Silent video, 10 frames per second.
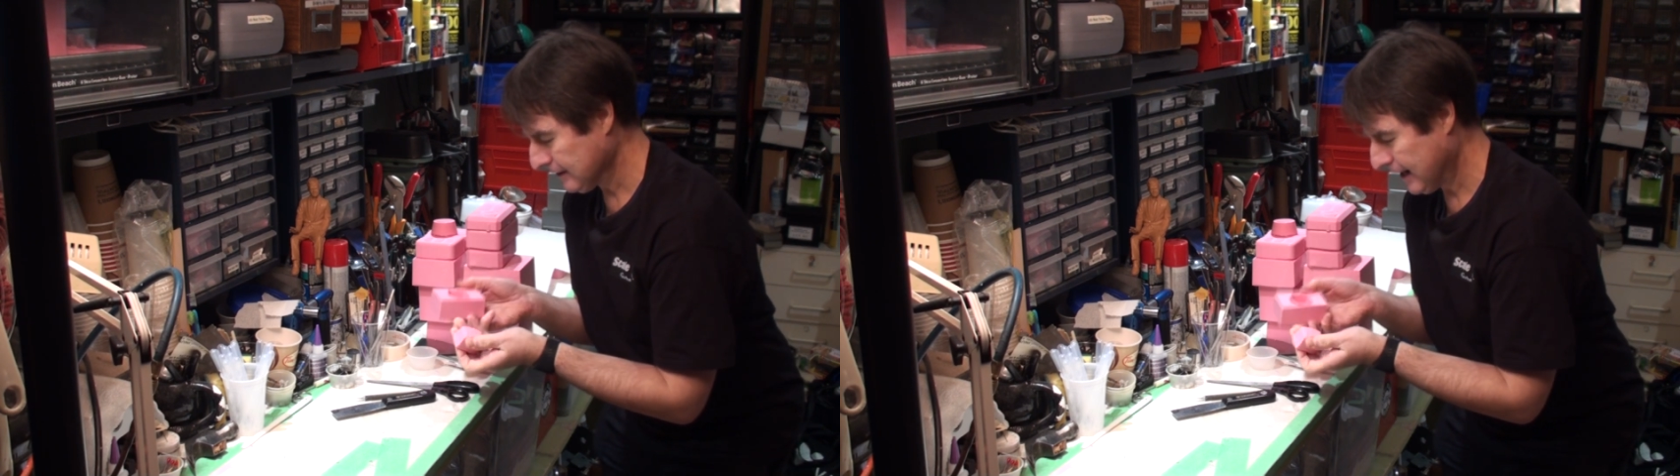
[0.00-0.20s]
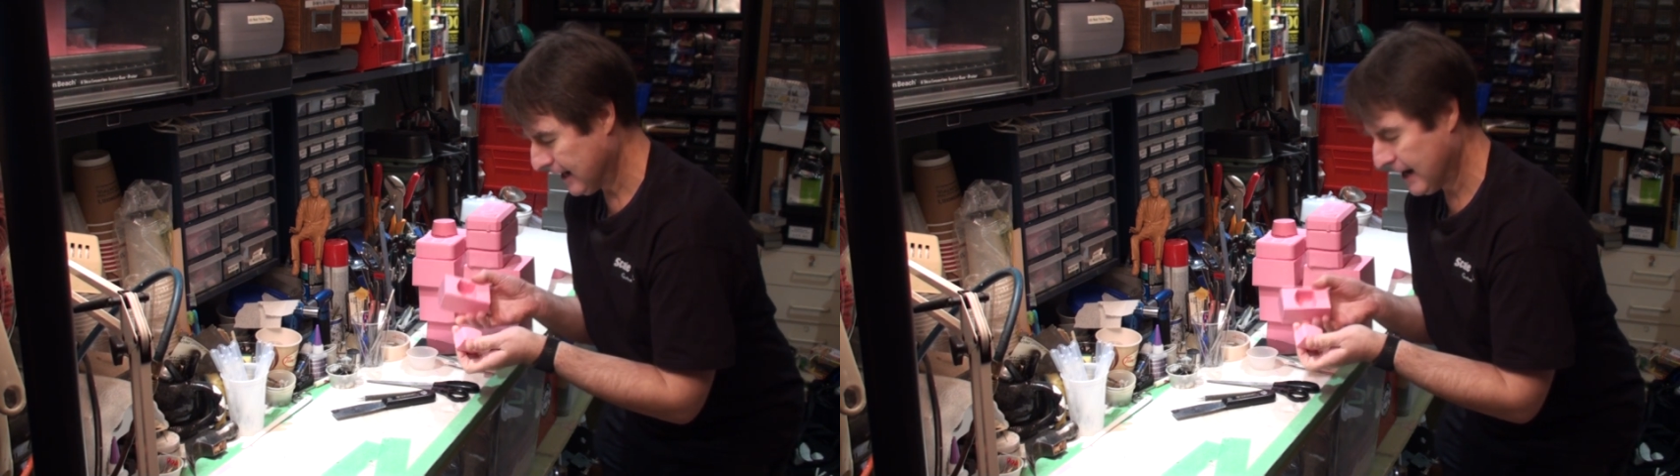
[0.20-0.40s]

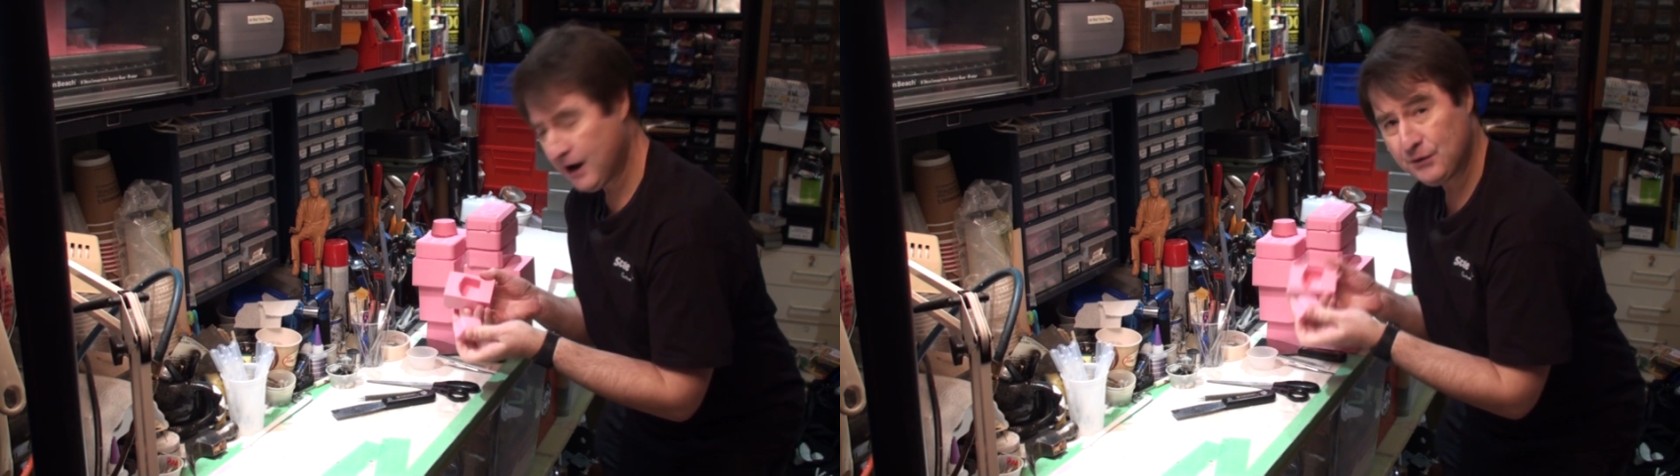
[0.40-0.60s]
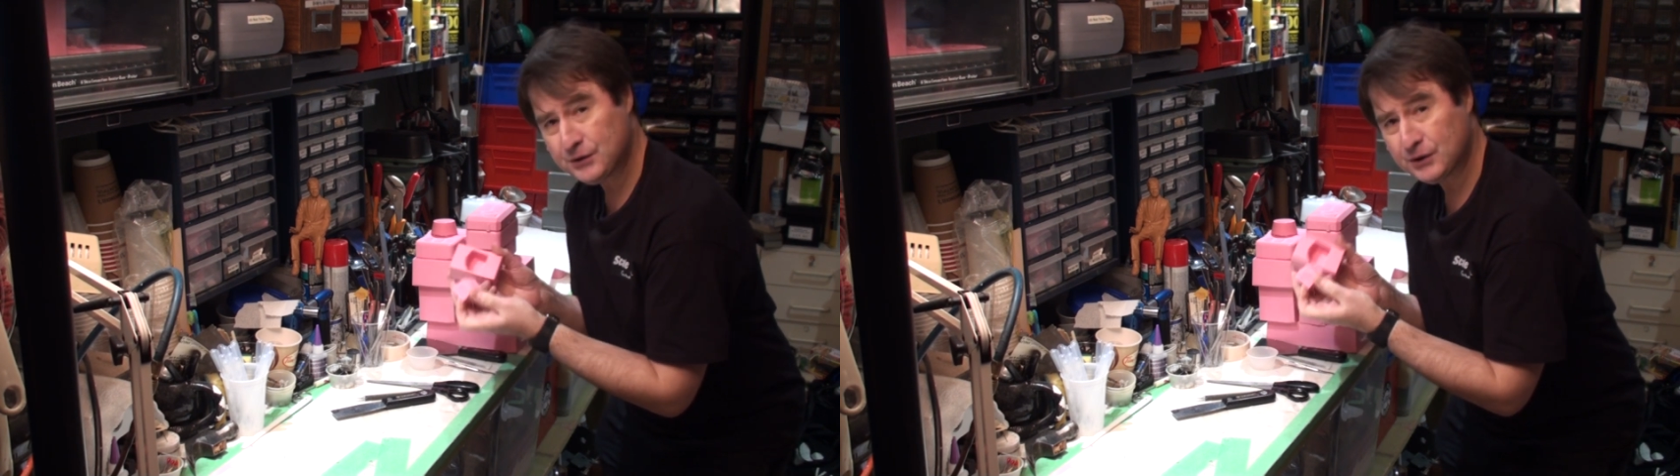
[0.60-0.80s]

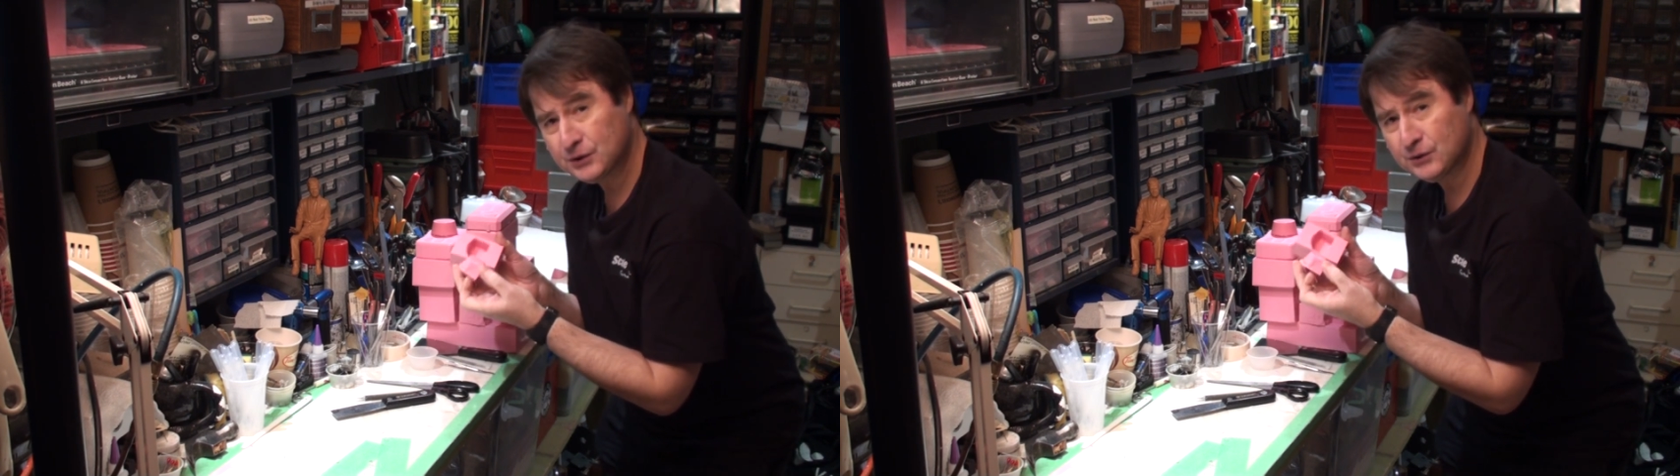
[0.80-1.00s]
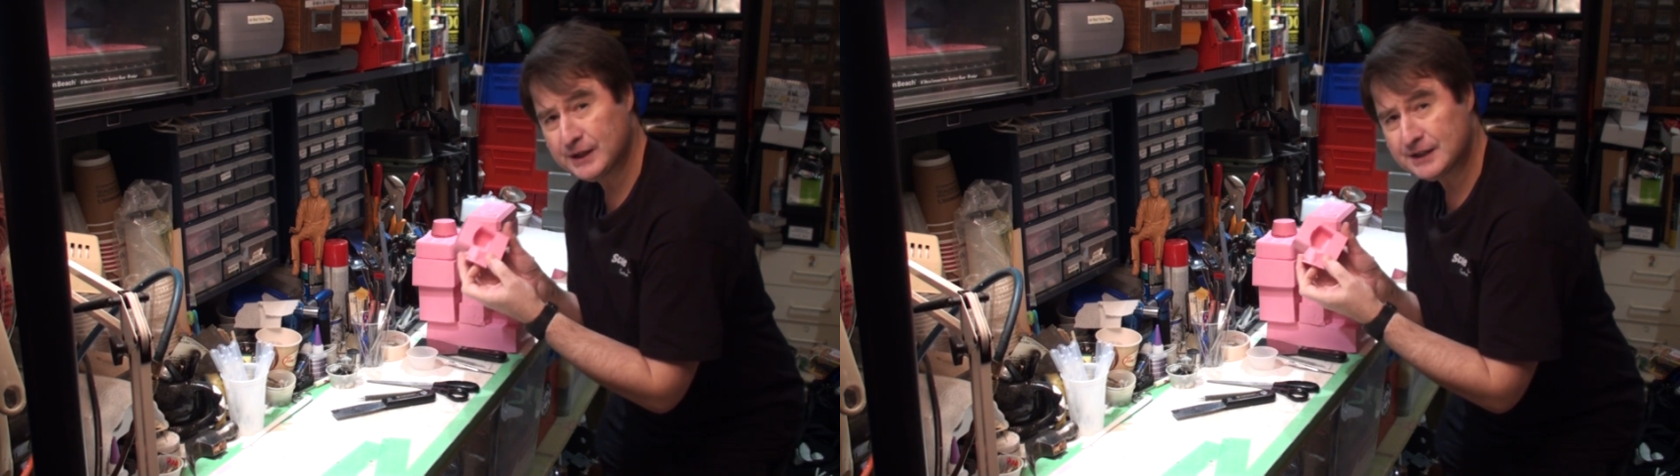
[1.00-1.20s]
how they're
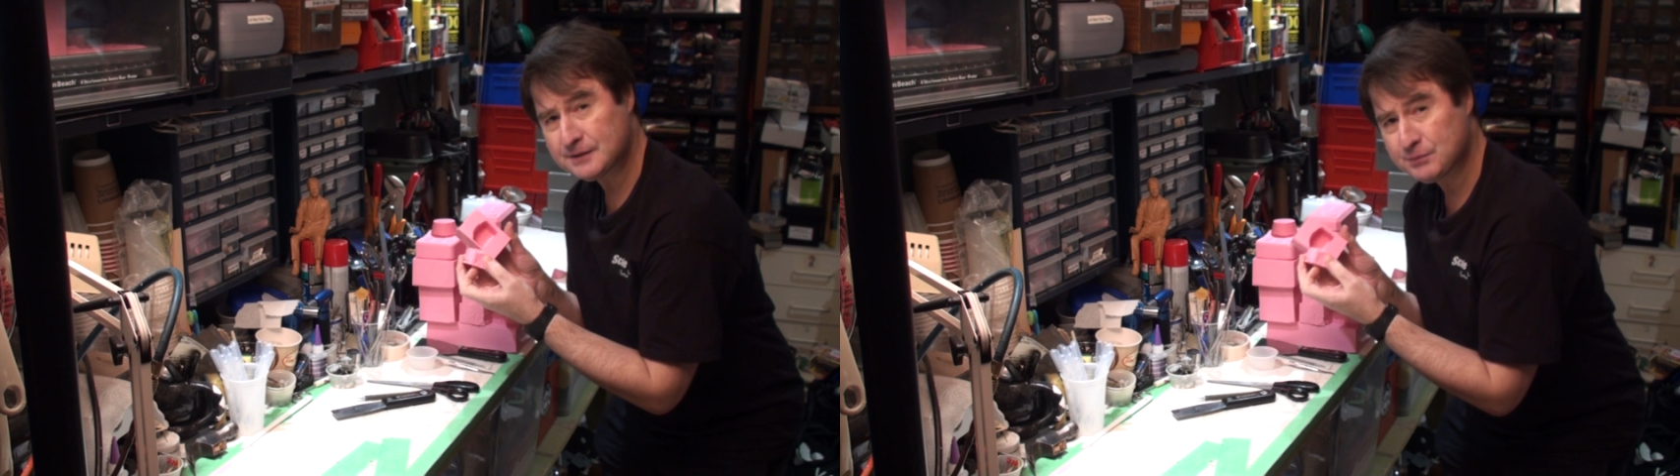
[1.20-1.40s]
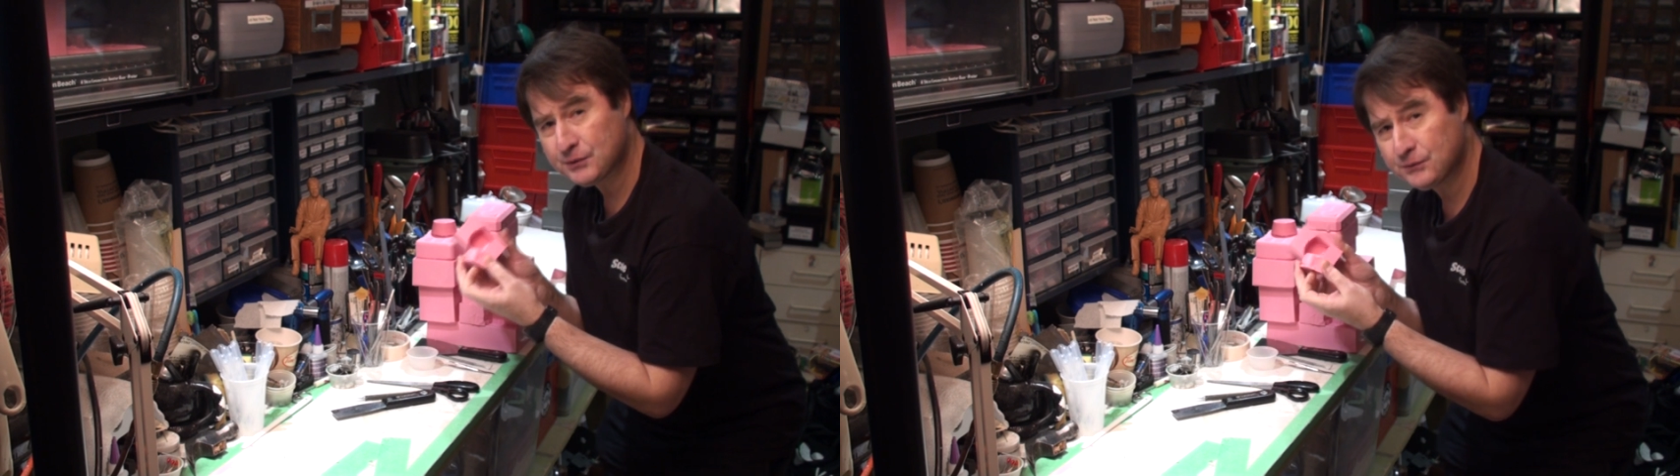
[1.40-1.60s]
going
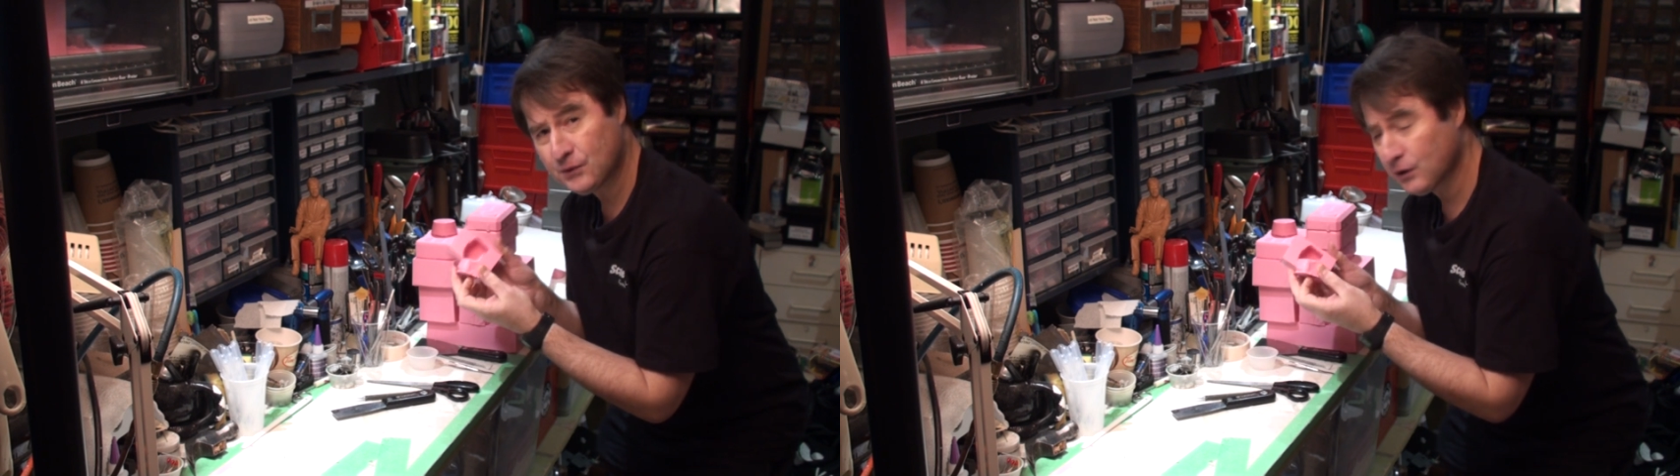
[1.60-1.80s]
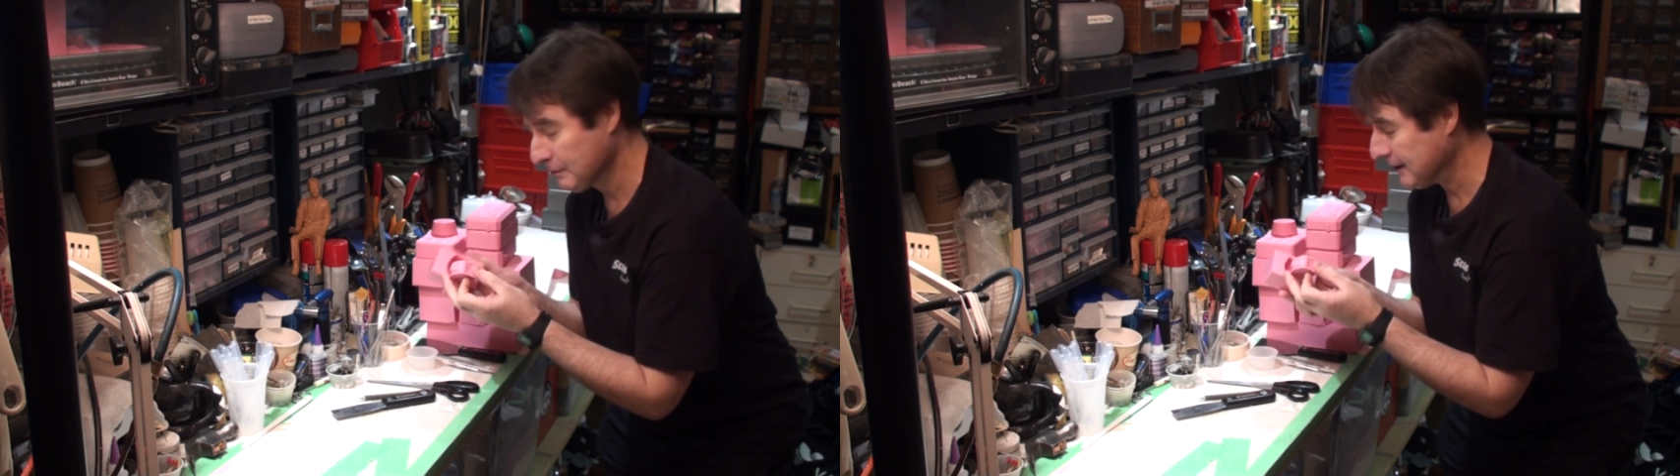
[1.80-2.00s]
to perform